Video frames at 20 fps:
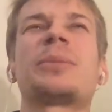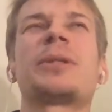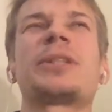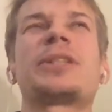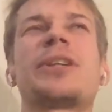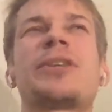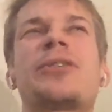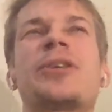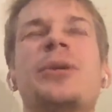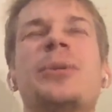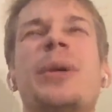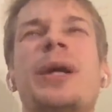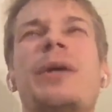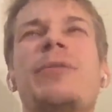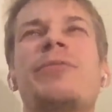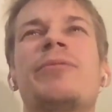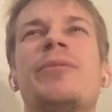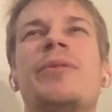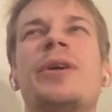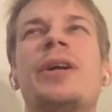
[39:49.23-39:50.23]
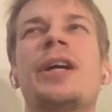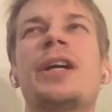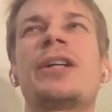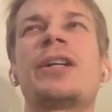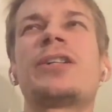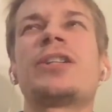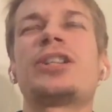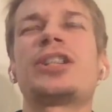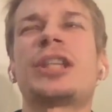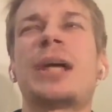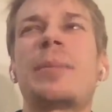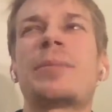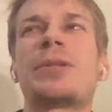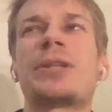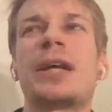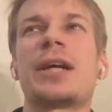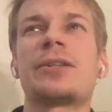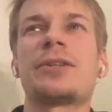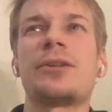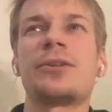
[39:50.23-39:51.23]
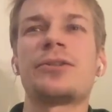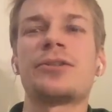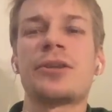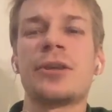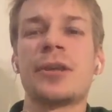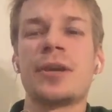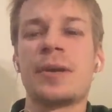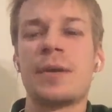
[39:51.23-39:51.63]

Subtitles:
but I think we have English subtitles.